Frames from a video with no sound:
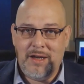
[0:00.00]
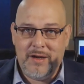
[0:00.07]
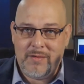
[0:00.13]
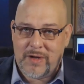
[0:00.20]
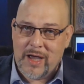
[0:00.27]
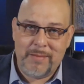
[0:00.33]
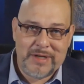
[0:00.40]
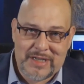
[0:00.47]
you know
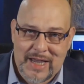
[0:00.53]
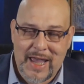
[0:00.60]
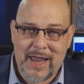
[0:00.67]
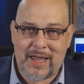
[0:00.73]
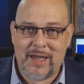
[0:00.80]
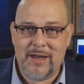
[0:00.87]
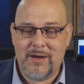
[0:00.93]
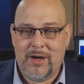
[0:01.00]
come and
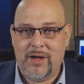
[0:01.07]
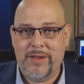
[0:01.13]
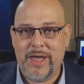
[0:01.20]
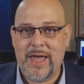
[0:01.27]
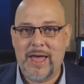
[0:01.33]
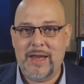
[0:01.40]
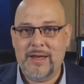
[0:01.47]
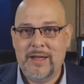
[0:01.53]
take it and all
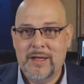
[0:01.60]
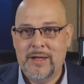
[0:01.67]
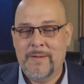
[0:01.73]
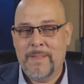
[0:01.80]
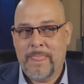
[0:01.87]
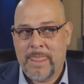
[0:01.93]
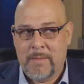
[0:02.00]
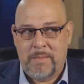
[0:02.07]
that,
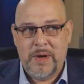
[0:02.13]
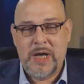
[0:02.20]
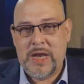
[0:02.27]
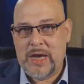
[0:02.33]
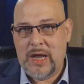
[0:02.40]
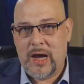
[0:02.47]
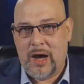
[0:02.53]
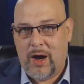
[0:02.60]

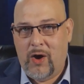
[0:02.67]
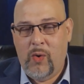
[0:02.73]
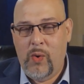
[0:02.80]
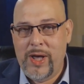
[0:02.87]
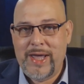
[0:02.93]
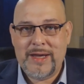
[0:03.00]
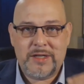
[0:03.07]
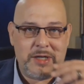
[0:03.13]
but
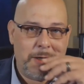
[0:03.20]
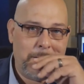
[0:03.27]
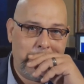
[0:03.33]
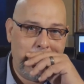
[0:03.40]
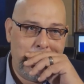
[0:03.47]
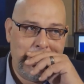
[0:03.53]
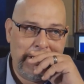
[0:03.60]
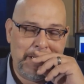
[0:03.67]
always
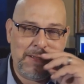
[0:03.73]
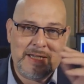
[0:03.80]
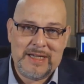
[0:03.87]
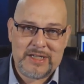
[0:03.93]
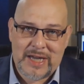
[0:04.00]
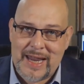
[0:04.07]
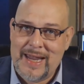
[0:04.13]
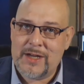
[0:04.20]
on
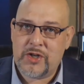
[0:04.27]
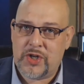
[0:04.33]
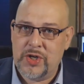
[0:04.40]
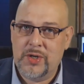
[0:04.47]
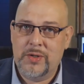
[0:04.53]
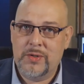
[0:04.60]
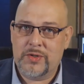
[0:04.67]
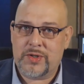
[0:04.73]
these
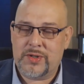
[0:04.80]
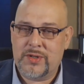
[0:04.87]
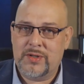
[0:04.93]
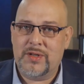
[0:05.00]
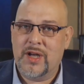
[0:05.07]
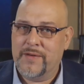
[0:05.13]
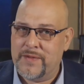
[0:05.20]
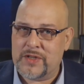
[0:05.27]
issues
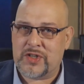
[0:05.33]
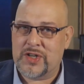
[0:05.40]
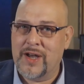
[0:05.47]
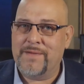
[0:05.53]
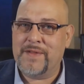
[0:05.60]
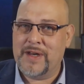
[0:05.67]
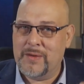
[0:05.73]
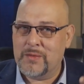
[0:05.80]
of the
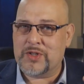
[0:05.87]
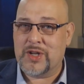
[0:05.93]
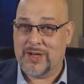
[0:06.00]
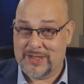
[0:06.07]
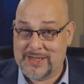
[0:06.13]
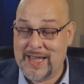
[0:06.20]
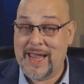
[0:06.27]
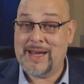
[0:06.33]
stuff that it was
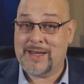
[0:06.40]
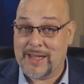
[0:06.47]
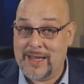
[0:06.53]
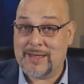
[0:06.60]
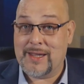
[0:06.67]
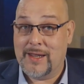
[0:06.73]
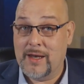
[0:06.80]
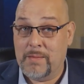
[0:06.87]
going to take to
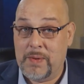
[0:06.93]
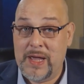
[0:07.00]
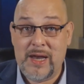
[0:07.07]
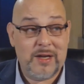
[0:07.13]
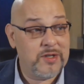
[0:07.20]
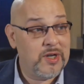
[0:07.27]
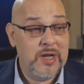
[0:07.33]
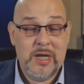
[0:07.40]
get to
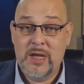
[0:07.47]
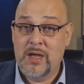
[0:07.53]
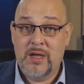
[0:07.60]
independence.